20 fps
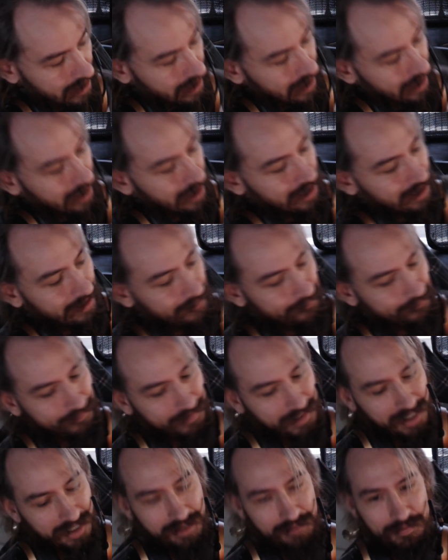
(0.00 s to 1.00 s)

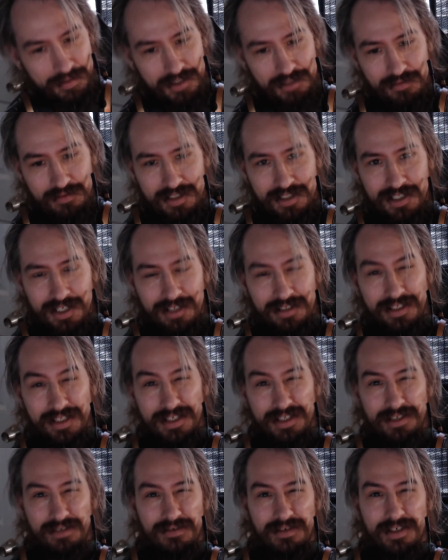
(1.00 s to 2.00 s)
I hope this was slightly
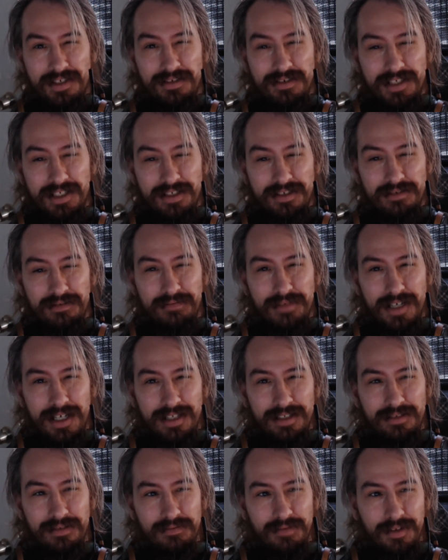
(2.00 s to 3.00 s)
interesting, or
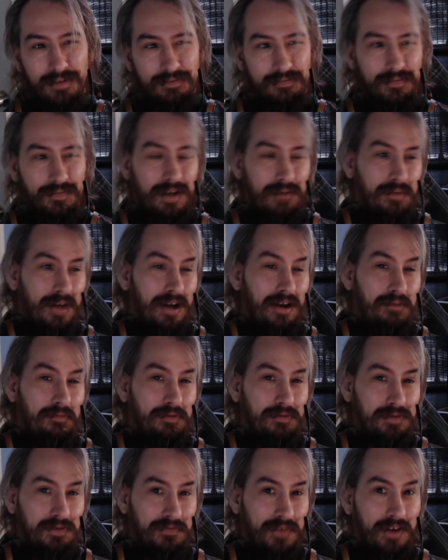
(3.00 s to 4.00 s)
I hope
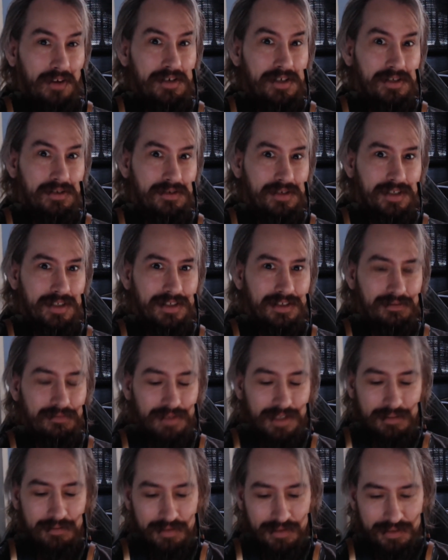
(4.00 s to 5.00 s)
it was very interesting to
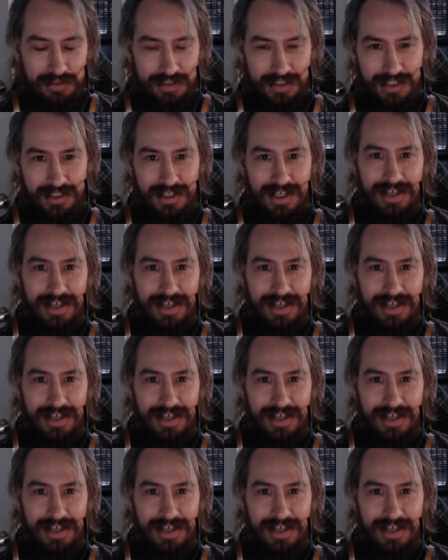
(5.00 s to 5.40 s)
people, and they